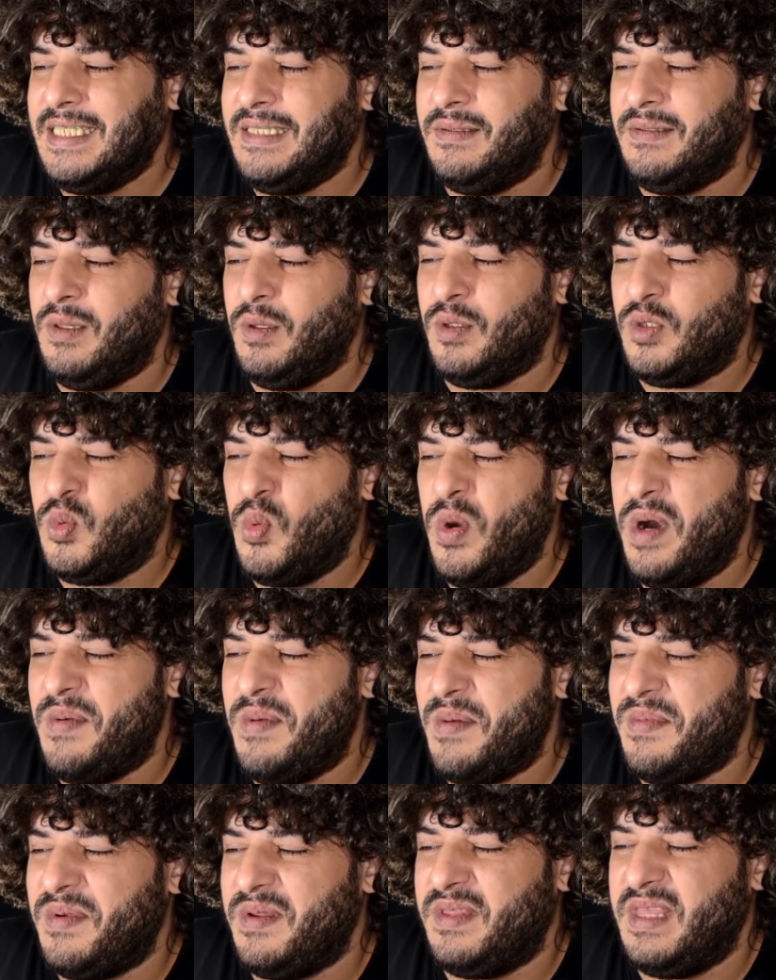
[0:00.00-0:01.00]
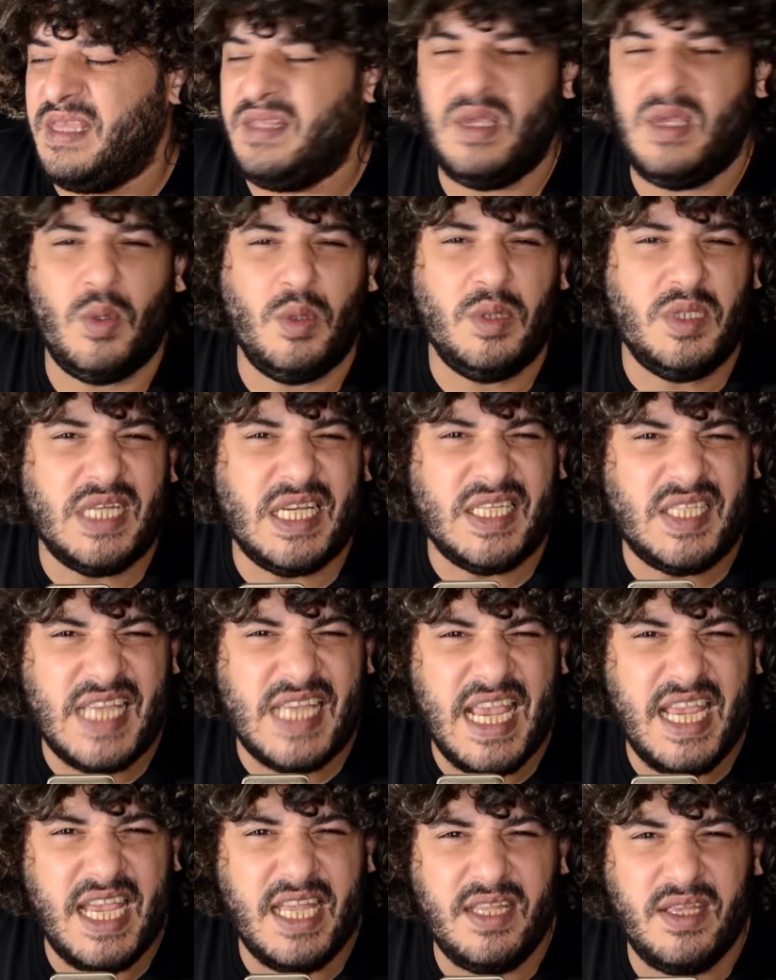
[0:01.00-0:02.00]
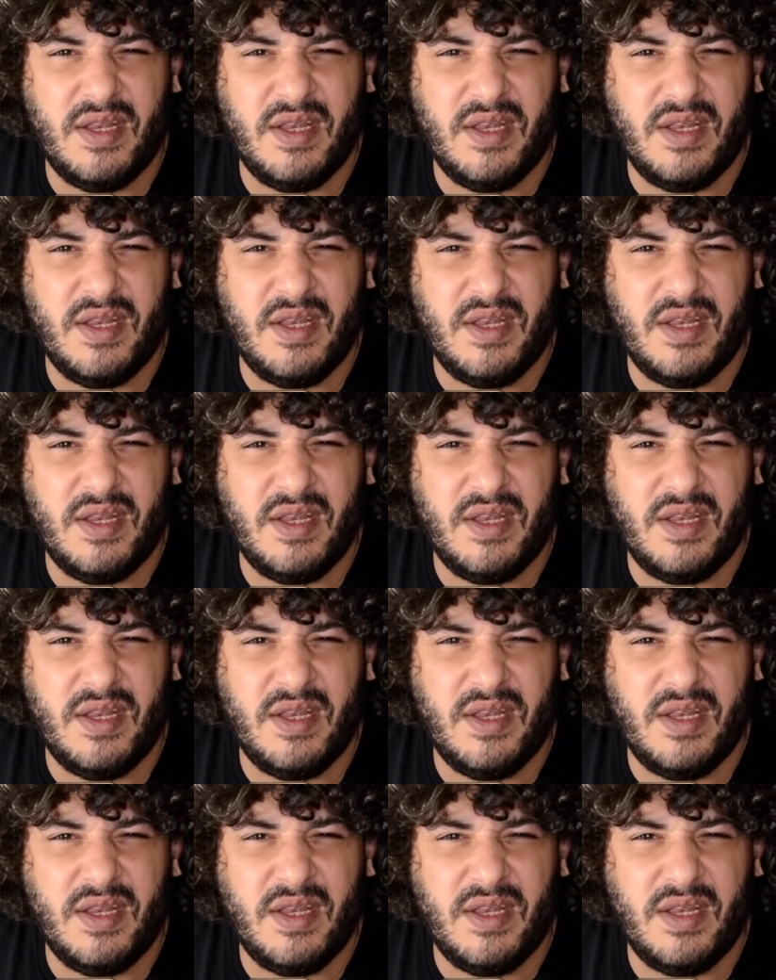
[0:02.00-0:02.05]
looks weird. I mean, they could just take it,